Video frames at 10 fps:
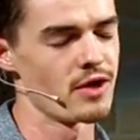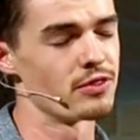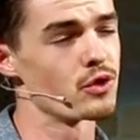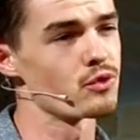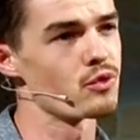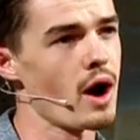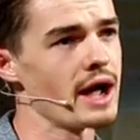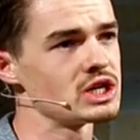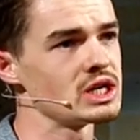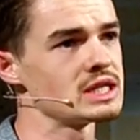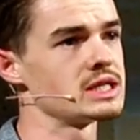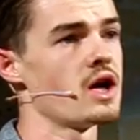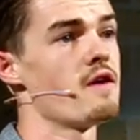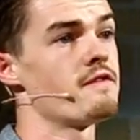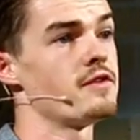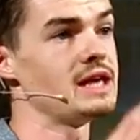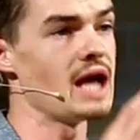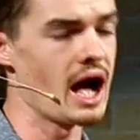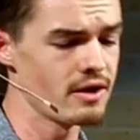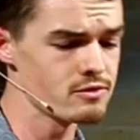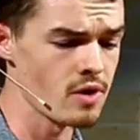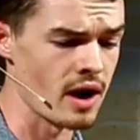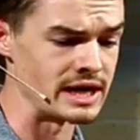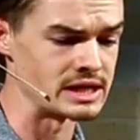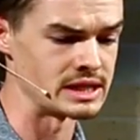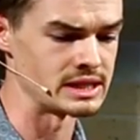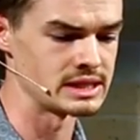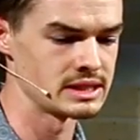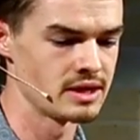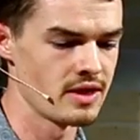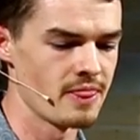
the righteous for the unrighteous,